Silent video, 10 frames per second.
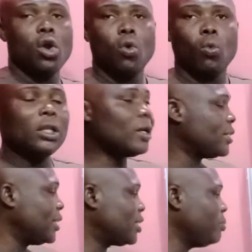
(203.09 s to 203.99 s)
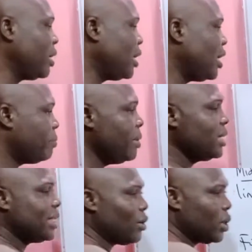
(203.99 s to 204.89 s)
What does this mean? It means
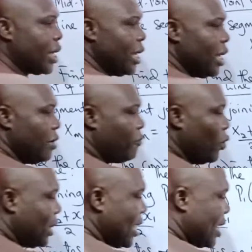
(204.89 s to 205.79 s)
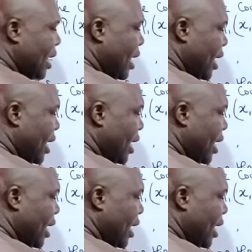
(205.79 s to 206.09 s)
that, okay, if we take